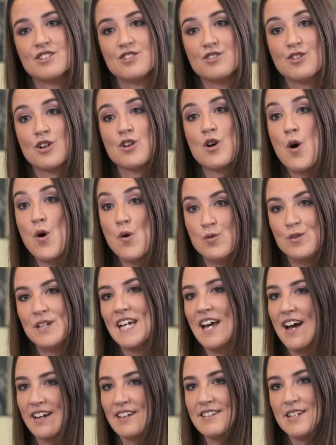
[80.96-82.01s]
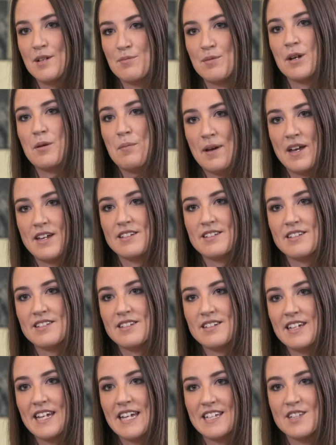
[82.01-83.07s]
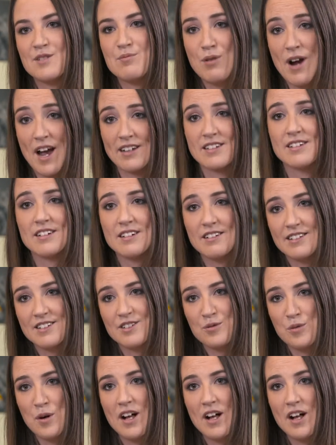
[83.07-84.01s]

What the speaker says: It's not only academic based, it's practical as